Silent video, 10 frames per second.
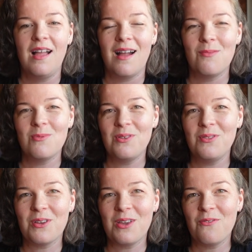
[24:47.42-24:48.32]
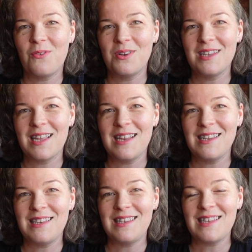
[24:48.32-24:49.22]
I'm really looking forward to
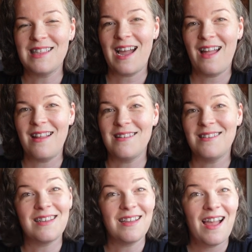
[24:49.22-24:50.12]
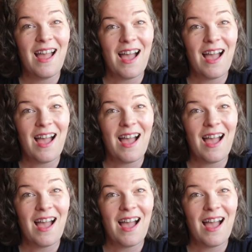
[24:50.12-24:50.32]
getting into that and to